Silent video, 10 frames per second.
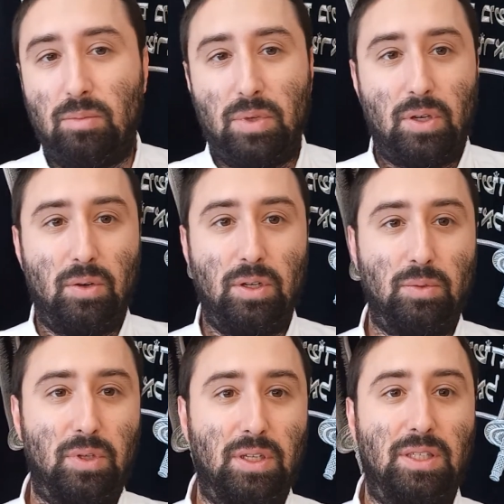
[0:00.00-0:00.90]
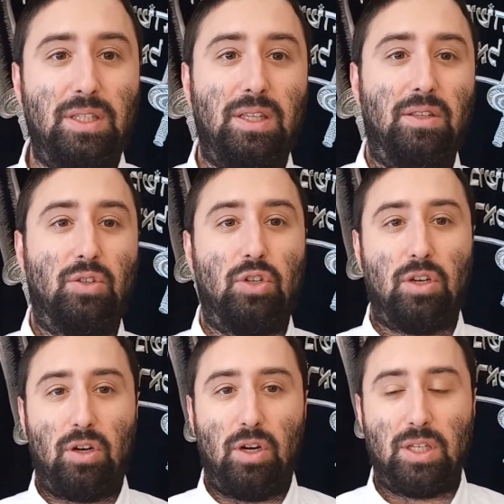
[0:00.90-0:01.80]
because we're going to see that the Shulchan
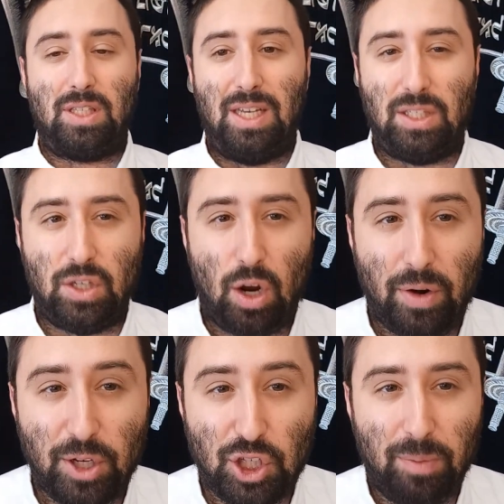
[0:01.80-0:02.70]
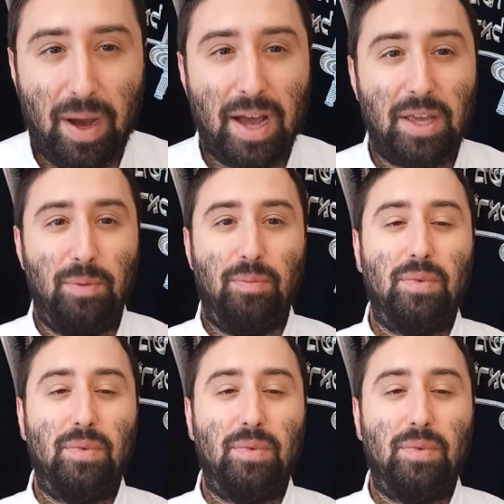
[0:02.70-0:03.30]
Aruch says a Yari Shamayim.